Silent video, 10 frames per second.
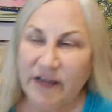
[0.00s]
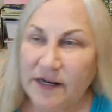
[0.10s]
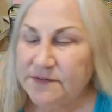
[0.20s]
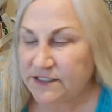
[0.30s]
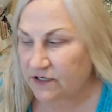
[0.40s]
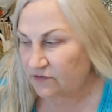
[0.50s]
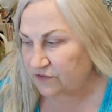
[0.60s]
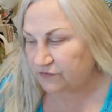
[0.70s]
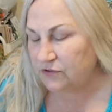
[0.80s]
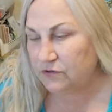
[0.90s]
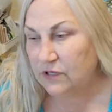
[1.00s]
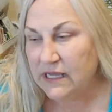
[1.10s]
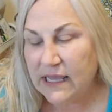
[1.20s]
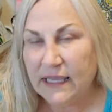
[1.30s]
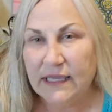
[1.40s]
of items to go through.
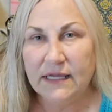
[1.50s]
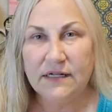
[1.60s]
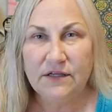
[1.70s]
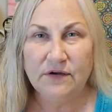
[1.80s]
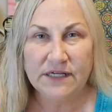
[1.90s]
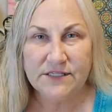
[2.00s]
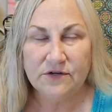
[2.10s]
And you guys